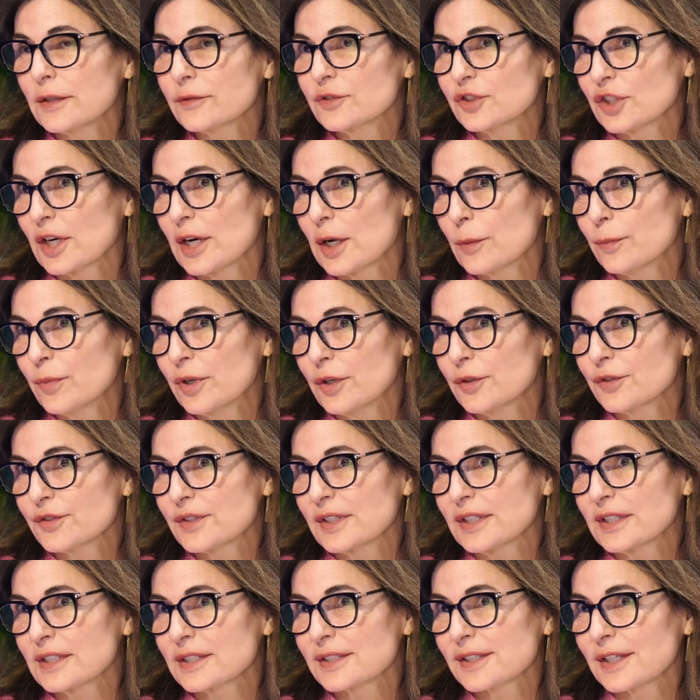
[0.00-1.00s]
of job
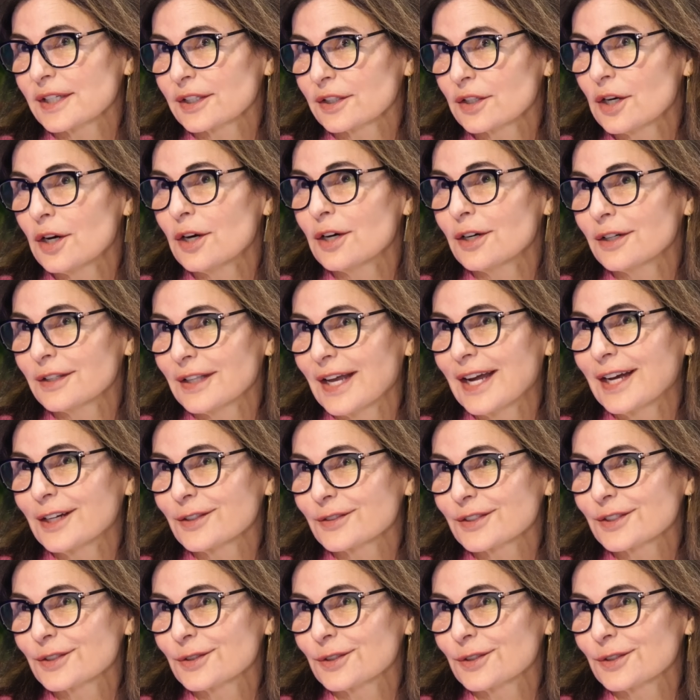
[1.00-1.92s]
postings that call out